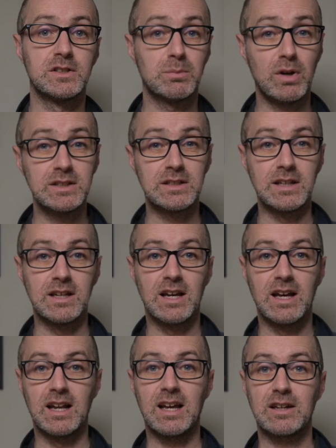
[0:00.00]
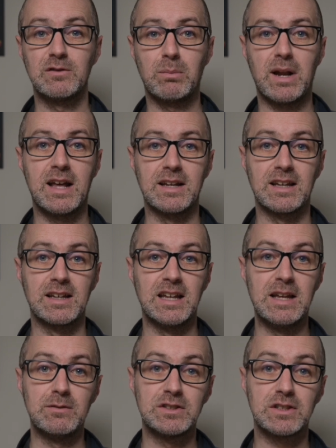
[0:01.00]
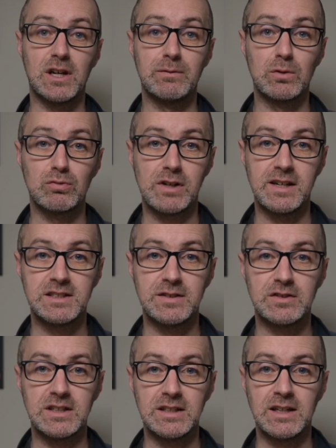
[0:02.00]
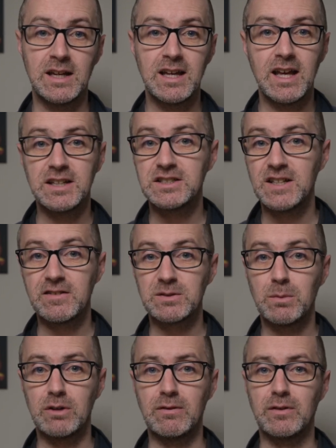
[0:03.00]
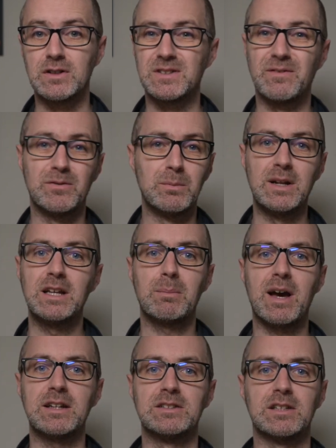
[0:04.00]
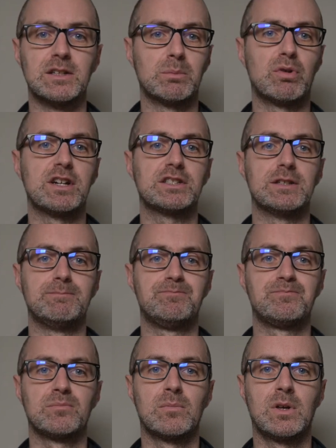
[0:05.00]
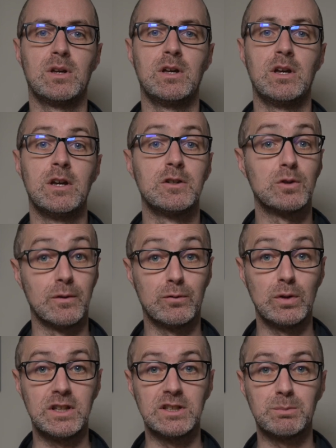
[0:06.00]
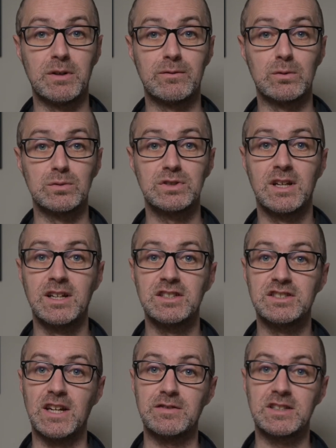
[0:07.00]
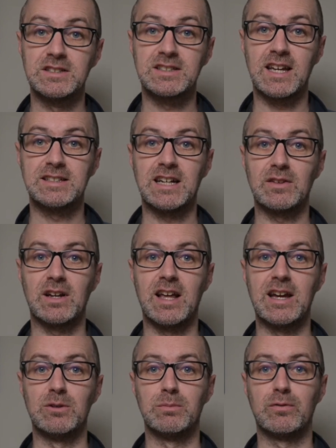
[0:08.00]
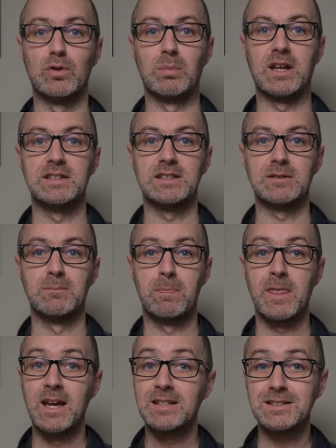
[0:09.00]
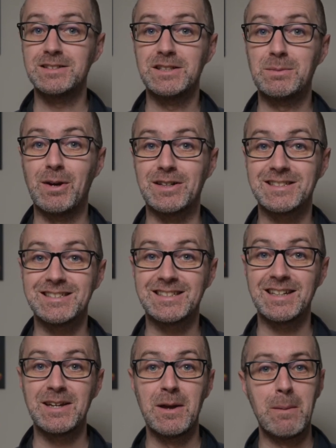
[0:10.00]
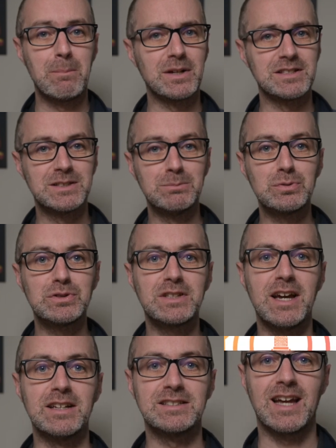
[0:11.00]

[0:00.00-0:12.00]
Surprisingly, a lack of planning can even stifle creativity, as chefs might revert to familiar patterns under pressure. To avoid these pitfalls, chefs can sketch out the layout before plating. It doesn't need to be artistic, but a simple sketch